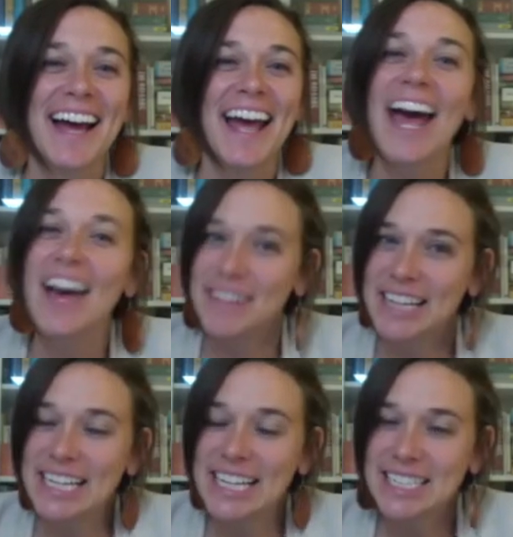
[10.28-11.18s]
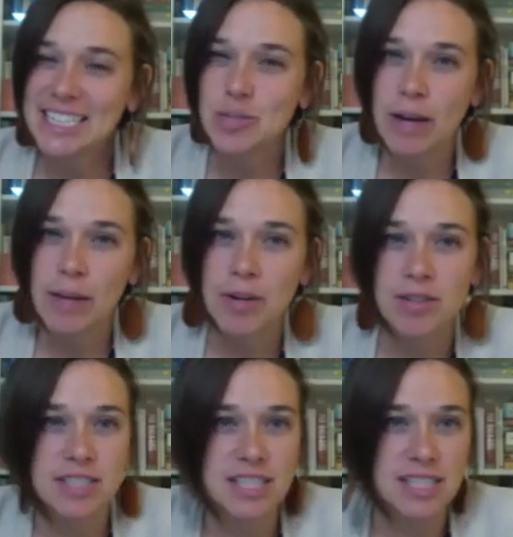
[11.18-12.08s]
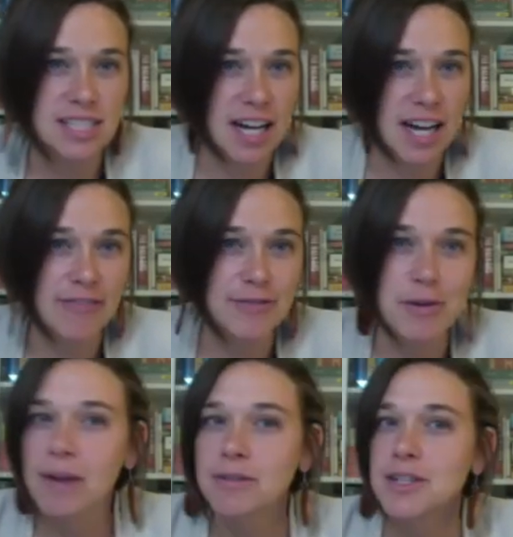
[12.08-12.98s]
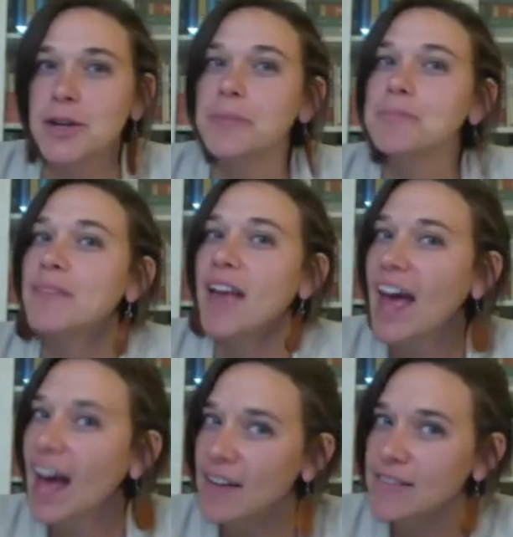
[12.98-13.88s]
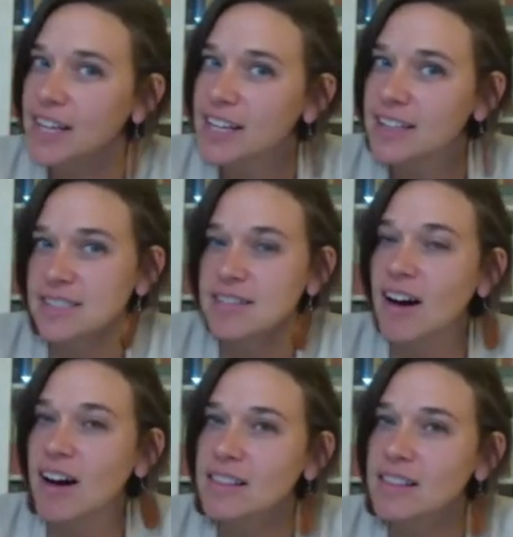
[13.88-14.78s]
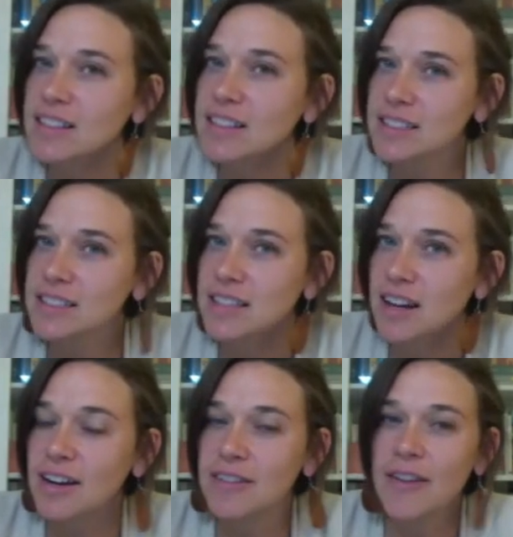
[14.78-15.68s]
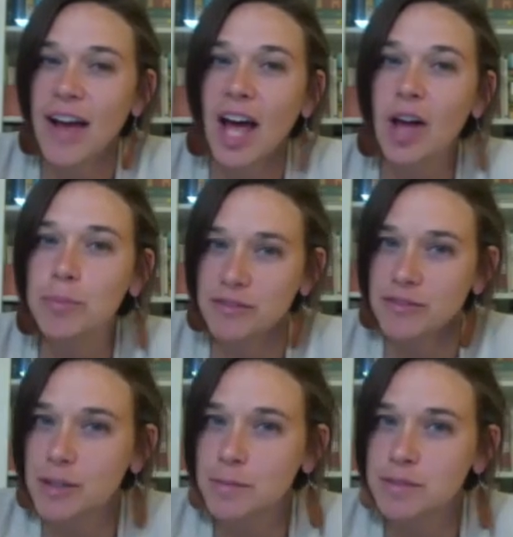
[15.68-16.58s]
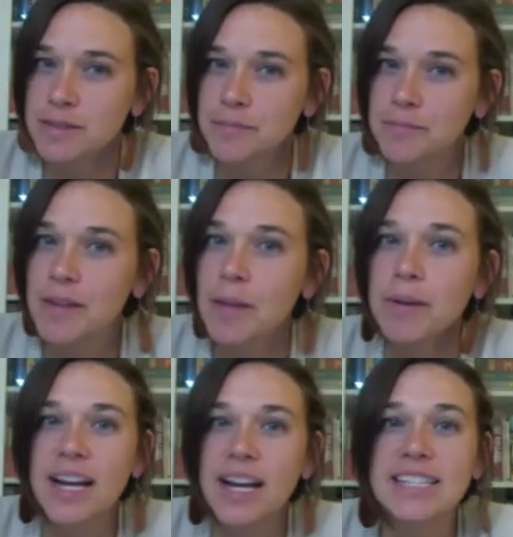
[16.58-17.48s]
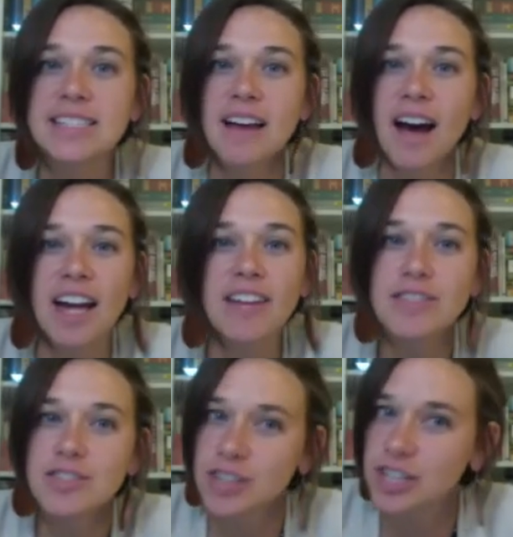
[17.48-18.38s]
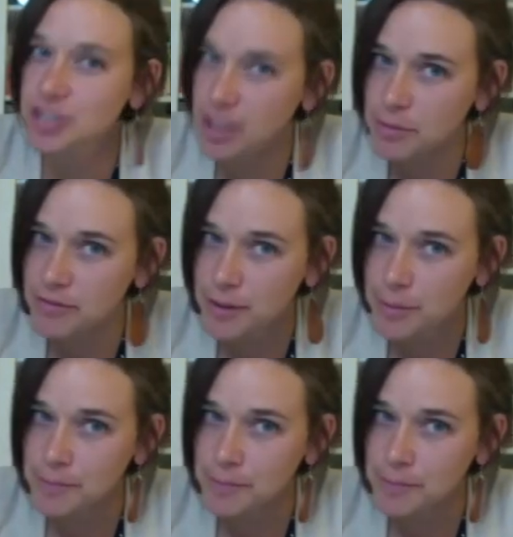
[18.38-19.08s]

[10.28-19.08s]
Having, this is what I posted a few hours ago. Having is on the list of helping verbs, but it's kind of a strange helping verb.